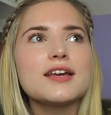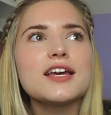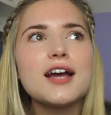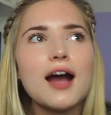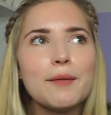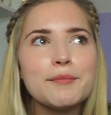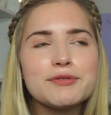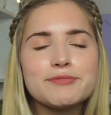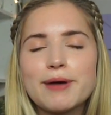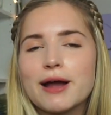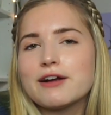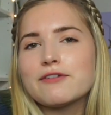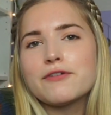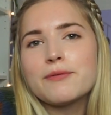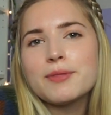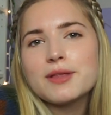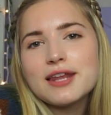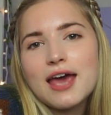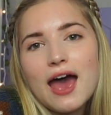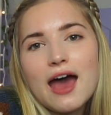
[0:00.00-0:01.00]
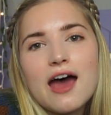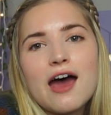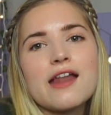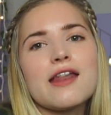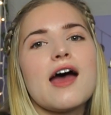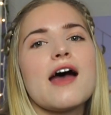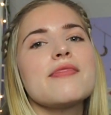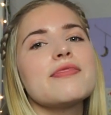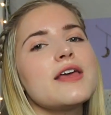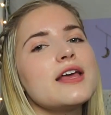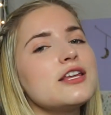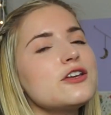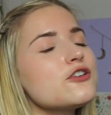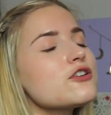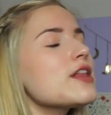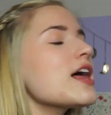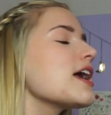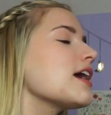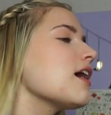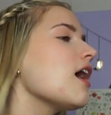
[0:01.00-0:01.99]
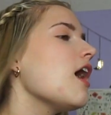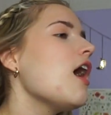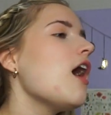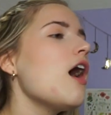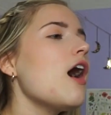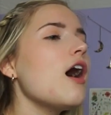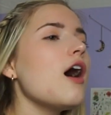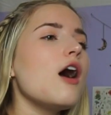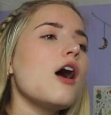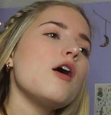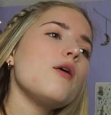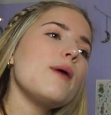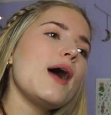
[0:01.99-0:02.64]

comes back from the dead and then you're like, oh